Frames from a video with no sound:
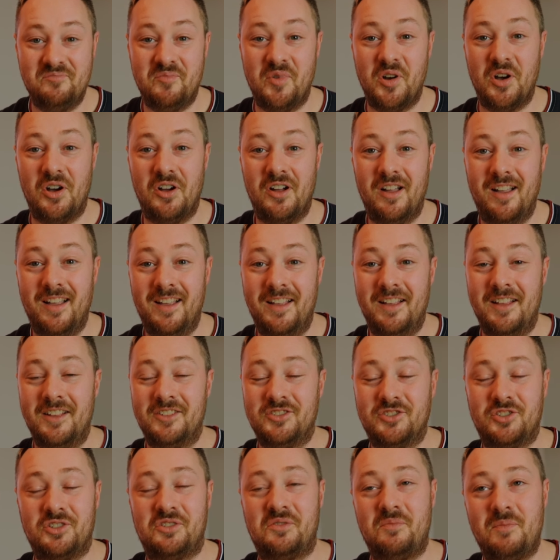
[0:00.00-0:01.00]
but
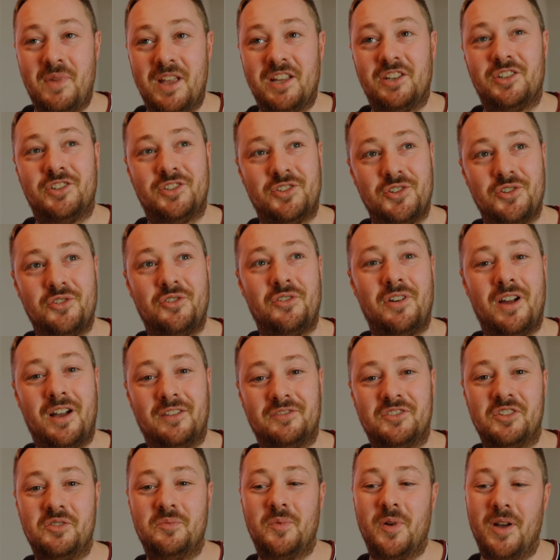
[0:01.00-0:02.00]
just make sure
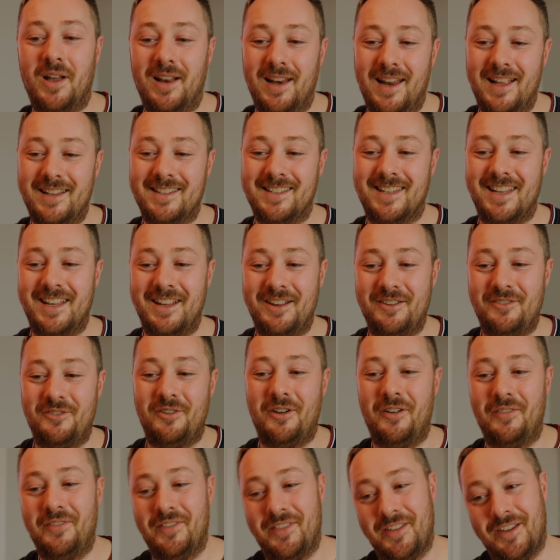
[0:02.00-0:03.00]
after you put a lens heater
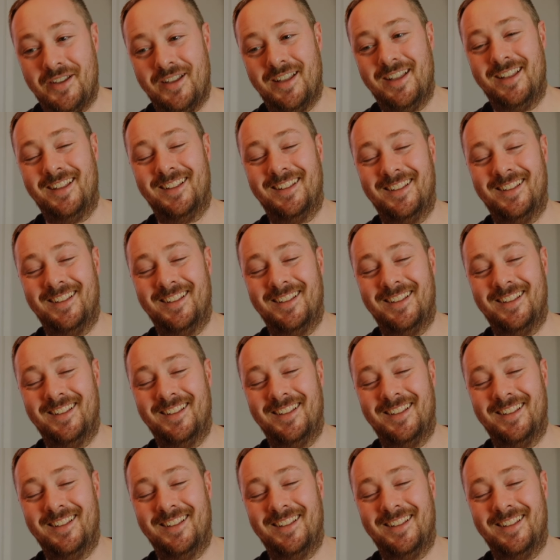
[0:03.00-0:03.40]
on that,